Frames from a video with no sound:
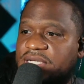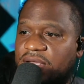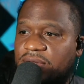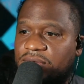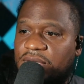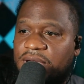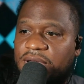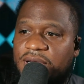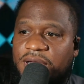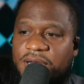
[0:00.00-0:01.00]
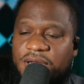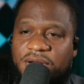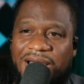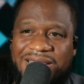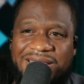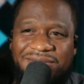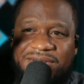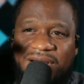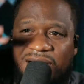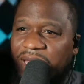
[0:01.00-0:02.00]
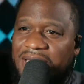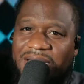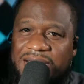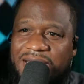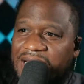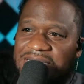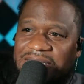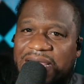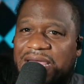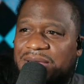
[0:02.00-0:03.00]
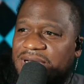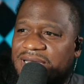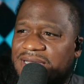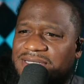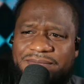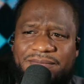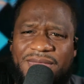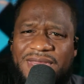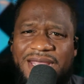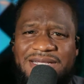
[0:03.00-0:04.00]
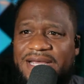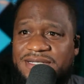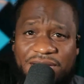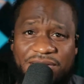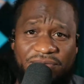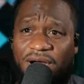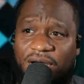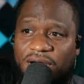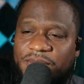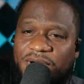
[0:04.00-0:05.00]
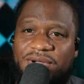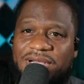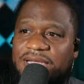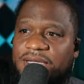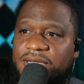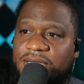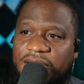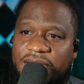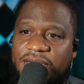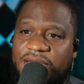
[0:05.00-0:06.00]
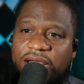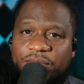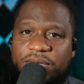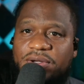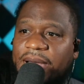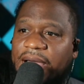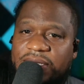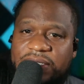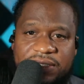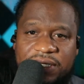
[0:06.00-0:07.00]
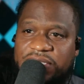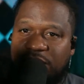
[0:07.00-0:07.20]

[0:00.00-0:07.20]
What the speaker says: channel? I think vlog may get a nasty name because it sounds like vlog, but really anything that we do behind the scenes